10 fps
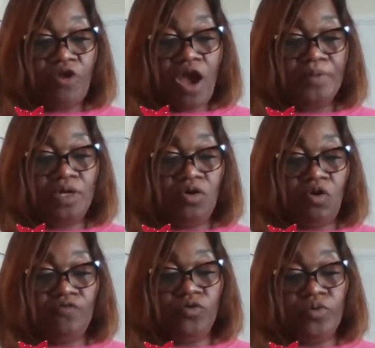Trauma
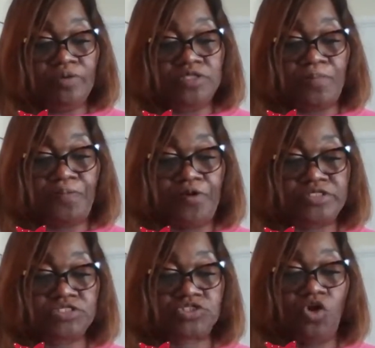overwhelms a
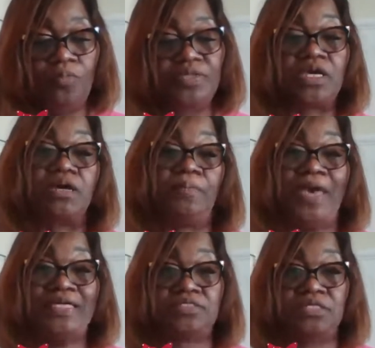person's coping
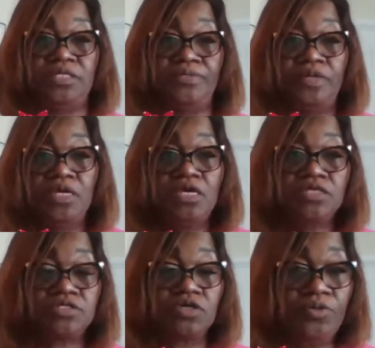capacity.
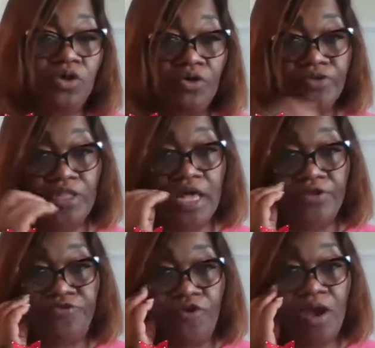When you go through a
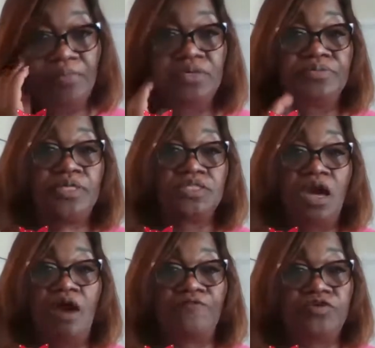lot of trauma, it's
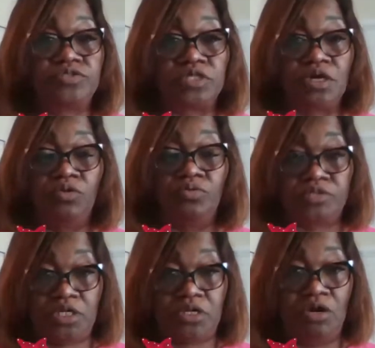hard for you to go
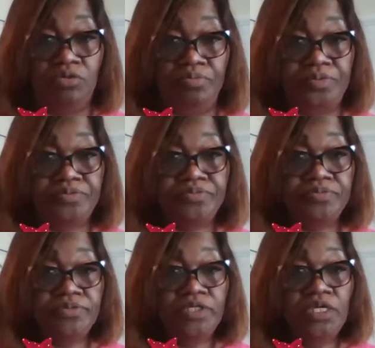to cope.
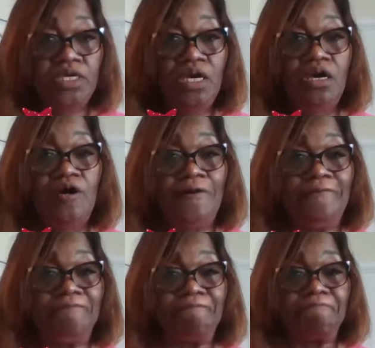
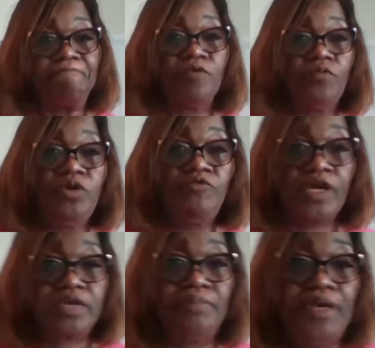Um, we
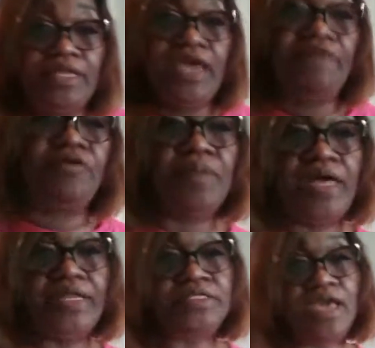recommend
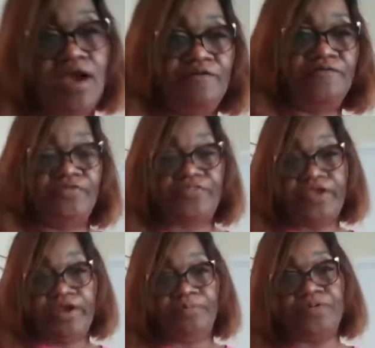everybody to have a
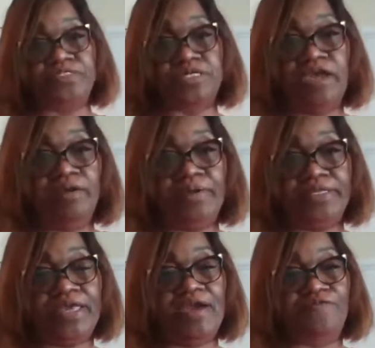therapist,
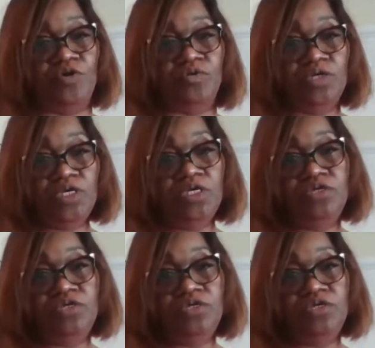everybody to have your